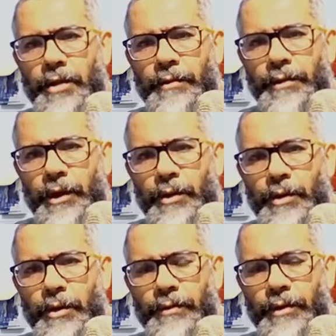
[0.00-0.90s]
the
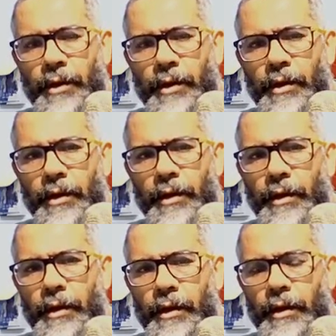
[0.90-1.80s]
frequency of the
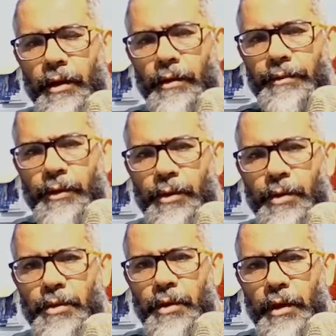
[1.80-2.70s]

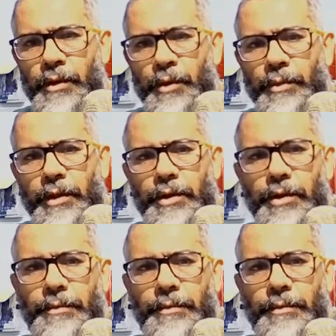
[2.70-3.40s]
photons as you wish.